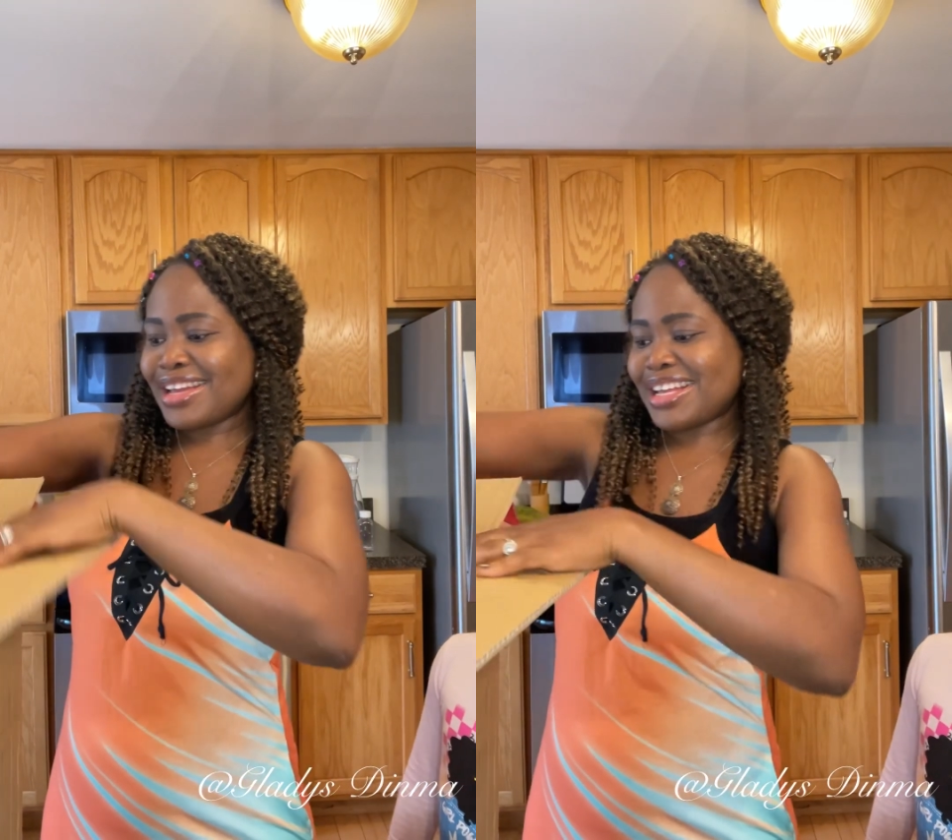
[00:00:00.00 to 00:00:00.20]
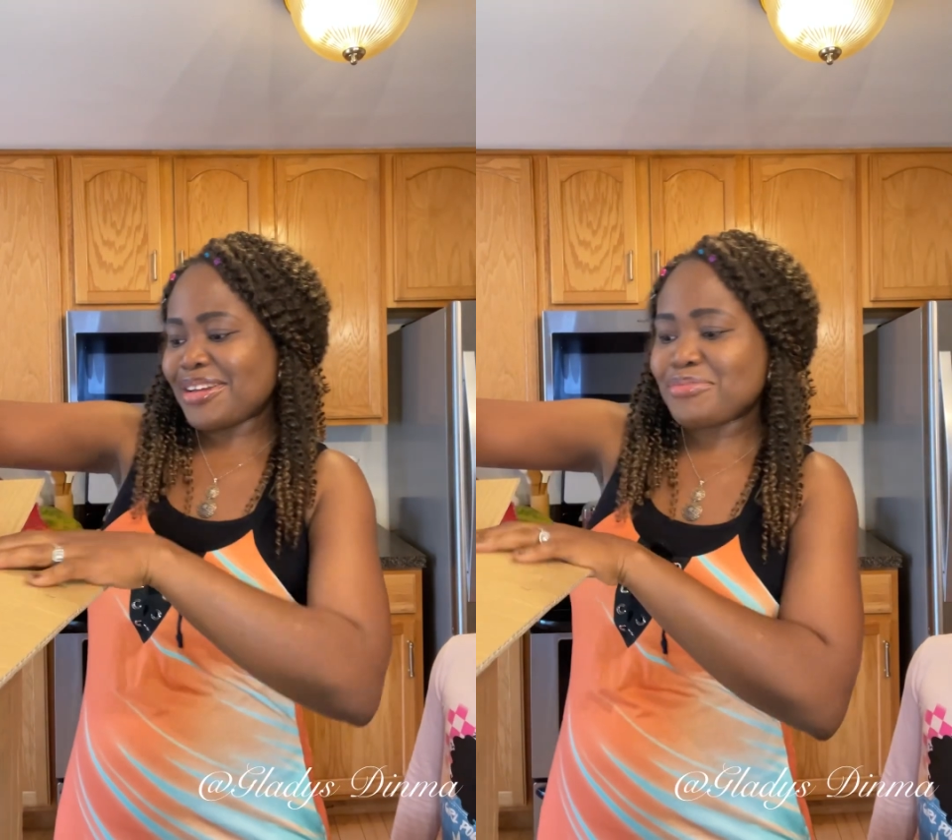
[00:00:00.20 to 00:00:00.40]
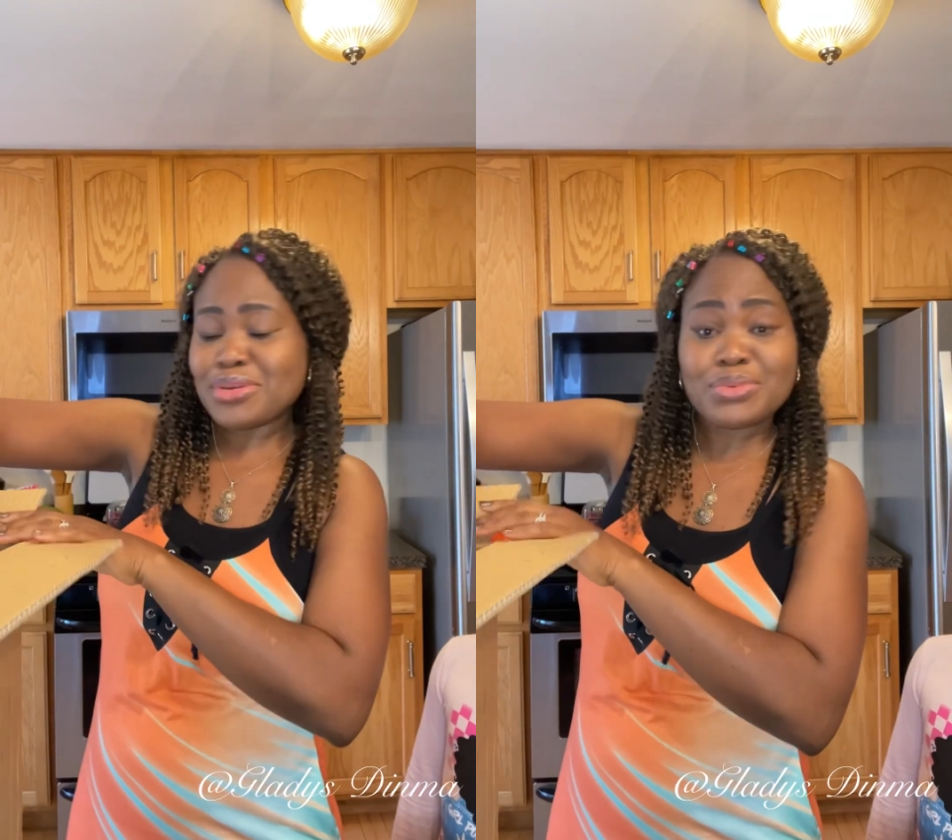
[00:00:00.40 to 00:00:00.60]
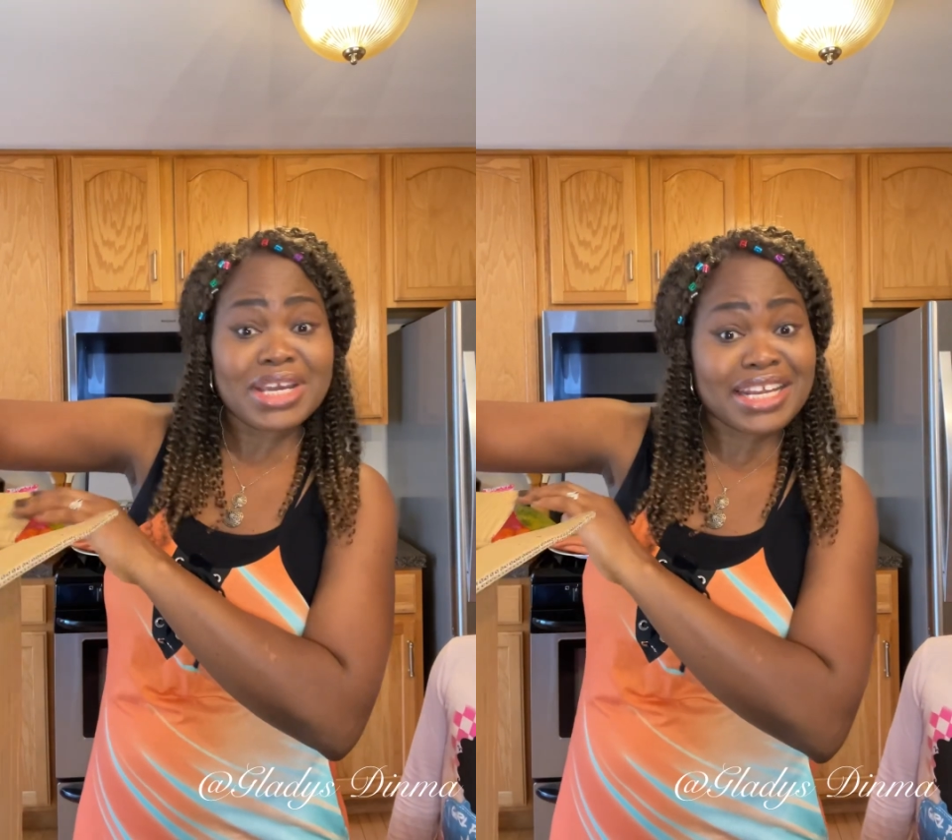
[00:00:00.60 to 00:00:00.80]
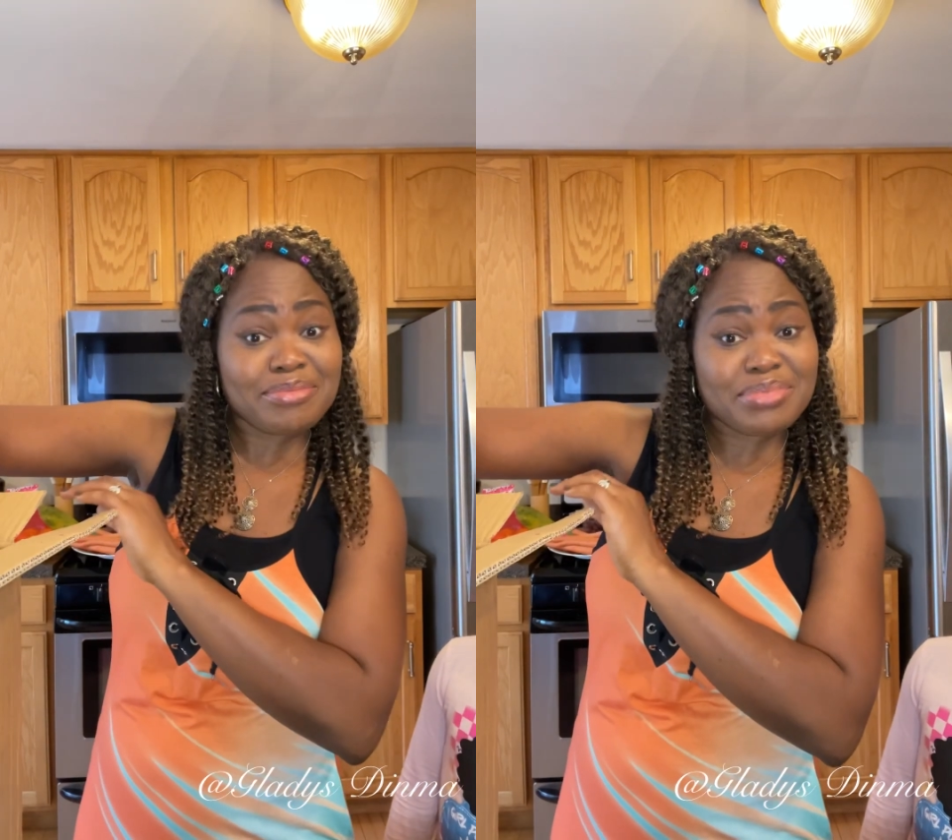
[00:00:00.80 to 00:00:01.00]
I've been
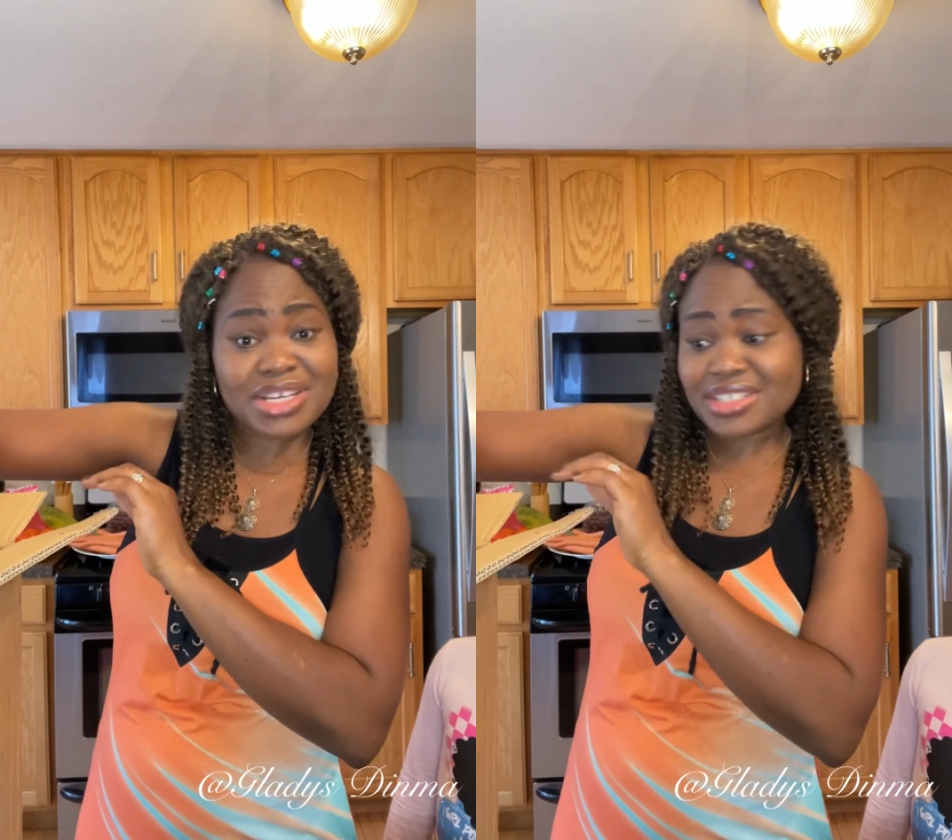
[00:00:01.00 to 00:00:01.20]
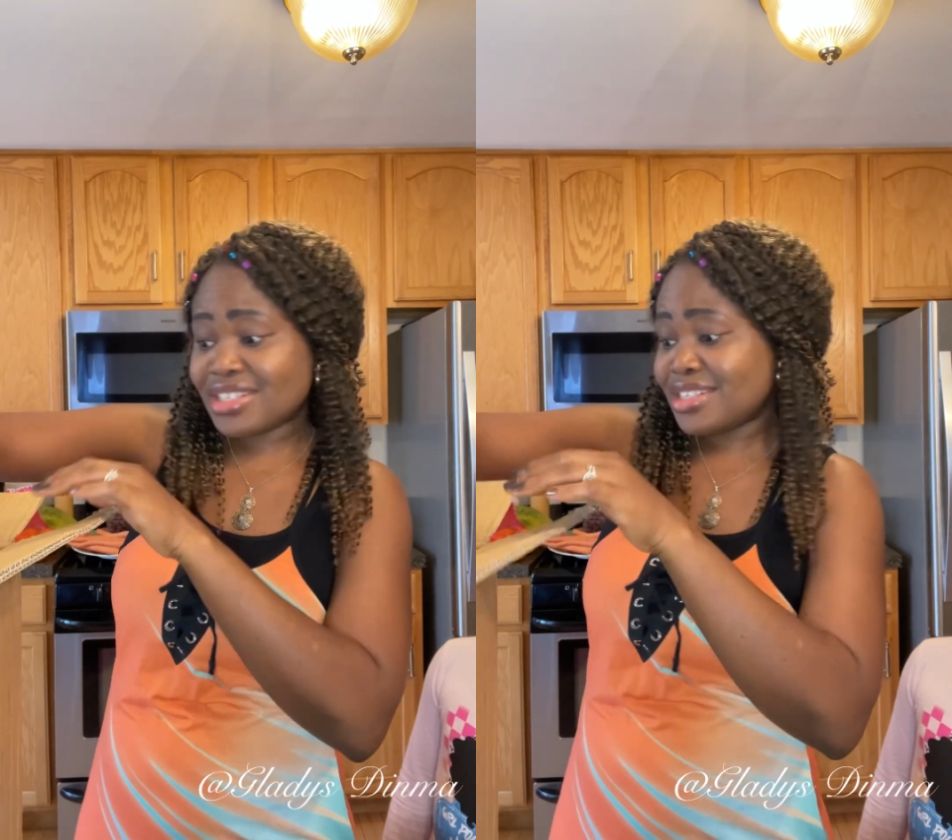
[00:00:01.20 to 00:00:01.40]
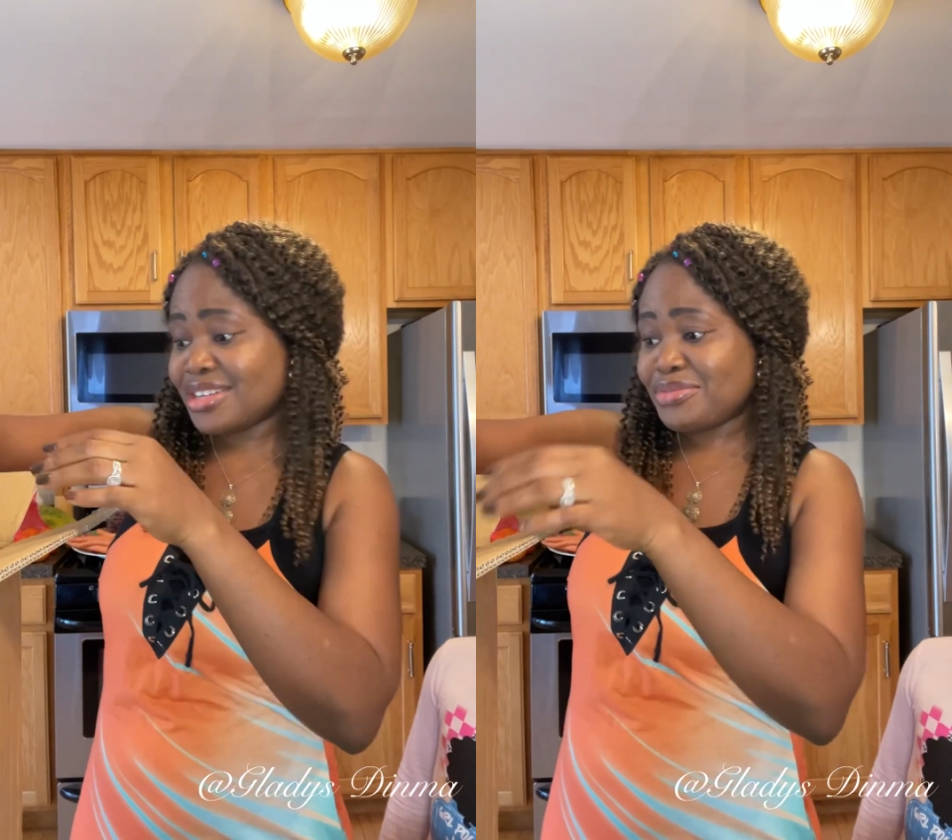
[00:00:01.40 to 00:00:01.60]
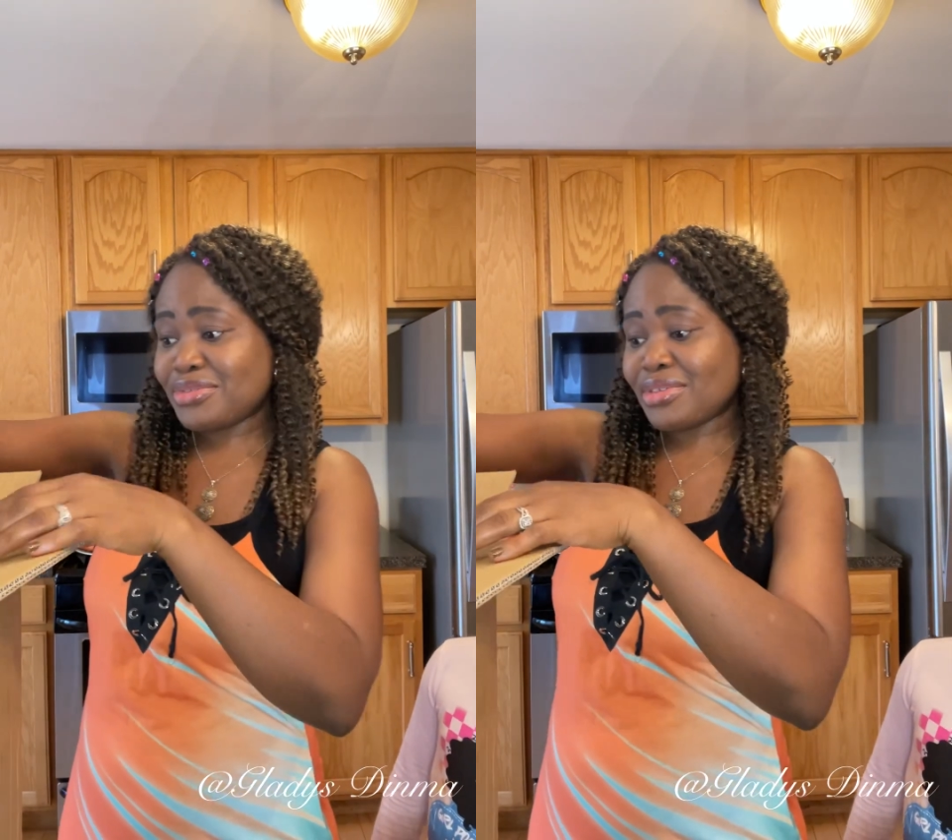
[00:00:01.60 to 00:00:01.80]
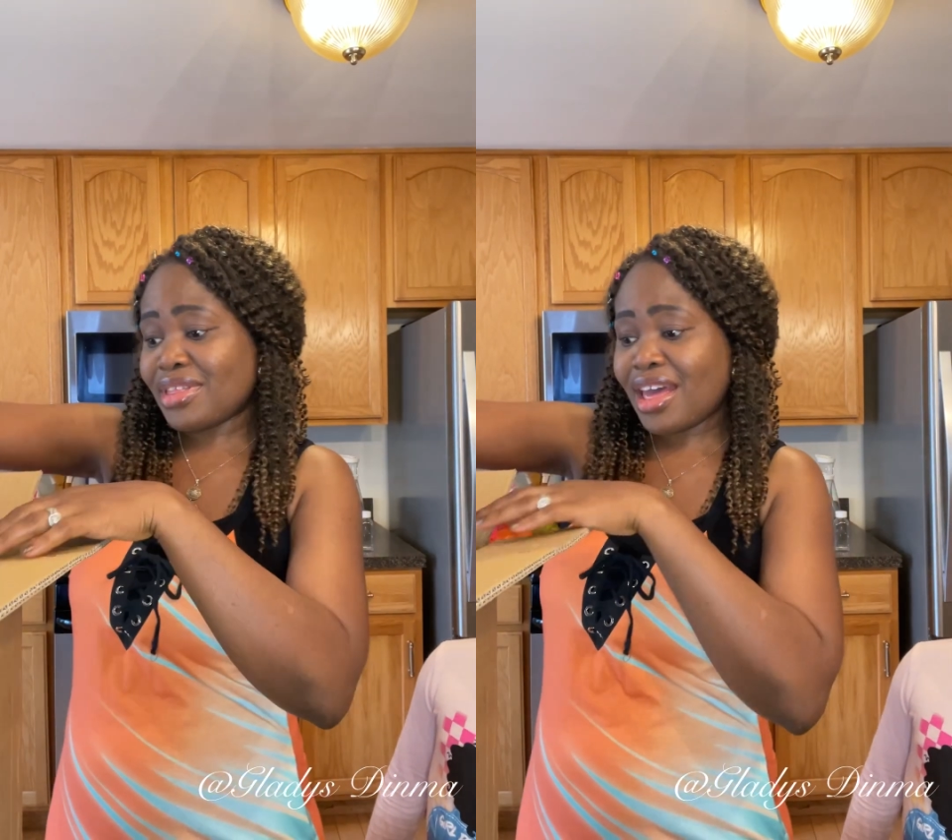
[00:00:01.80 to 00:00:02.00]
waiting patiently
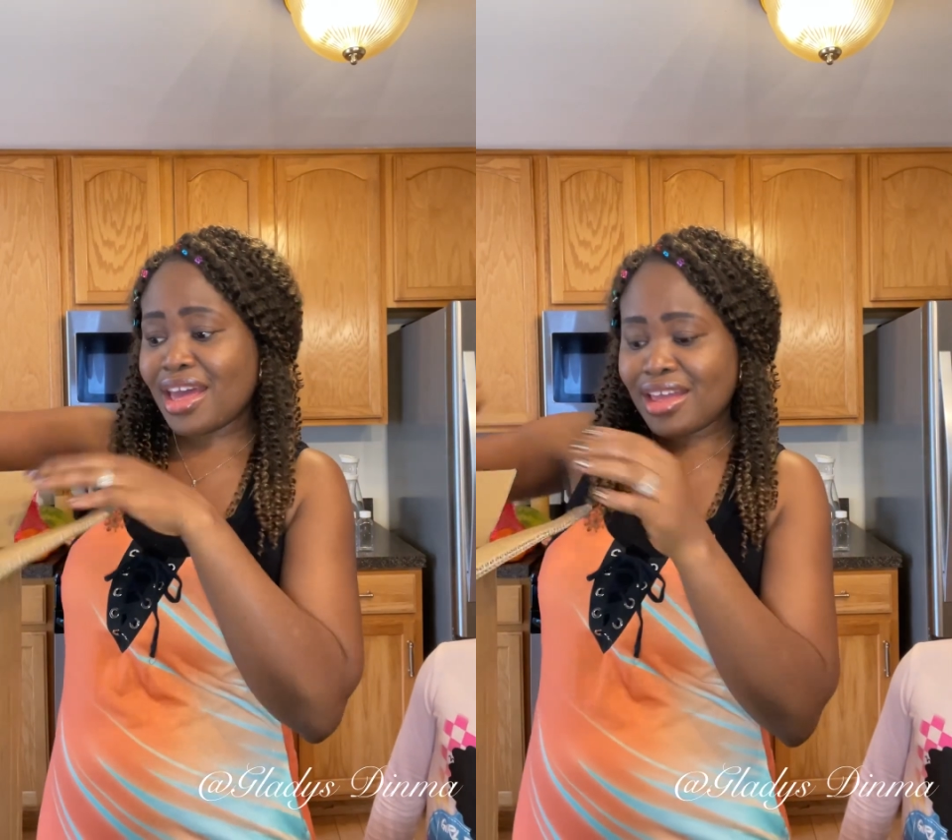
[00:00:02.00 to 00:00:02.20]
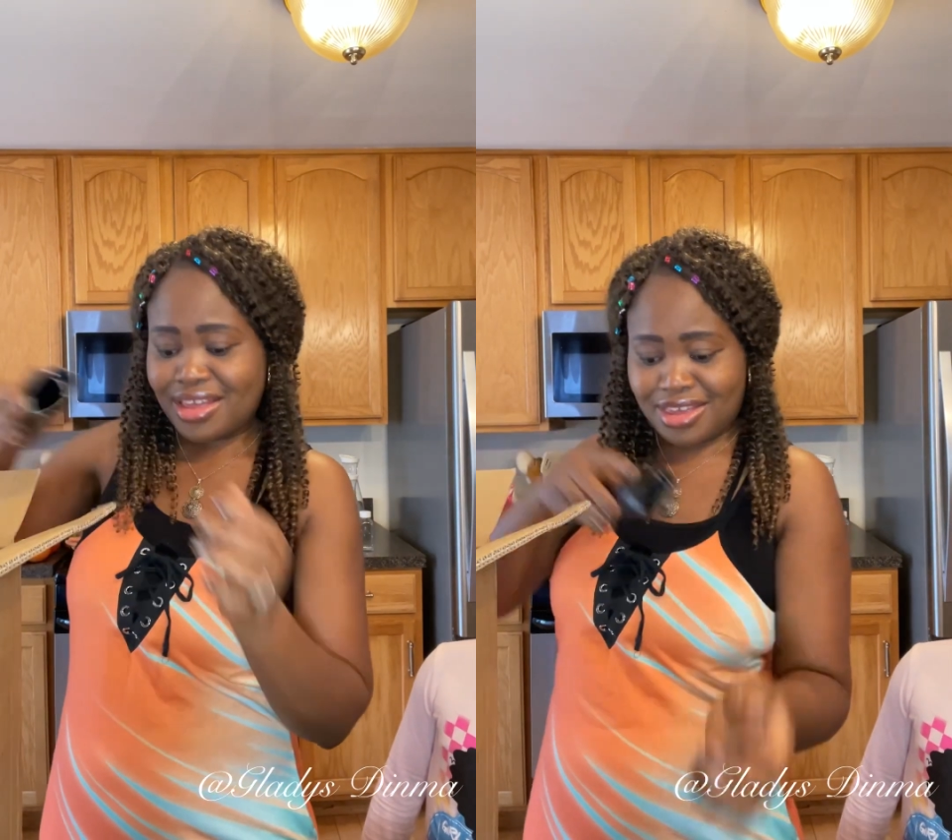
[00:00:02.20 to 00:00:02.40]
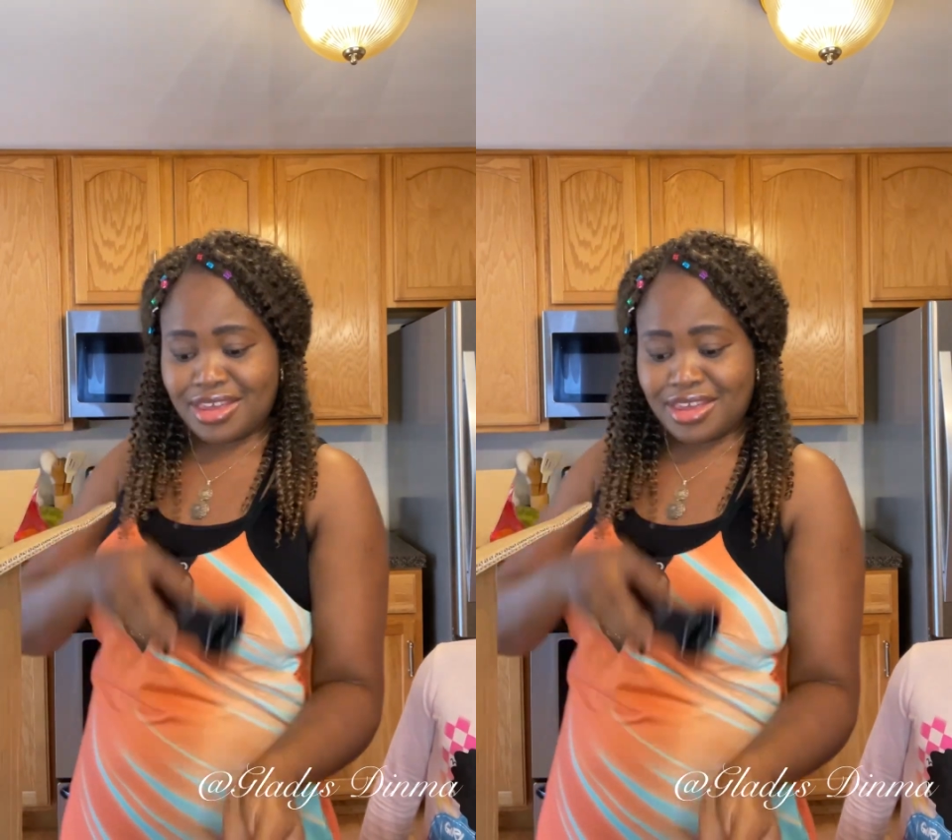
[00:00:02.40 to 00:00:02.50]
for that.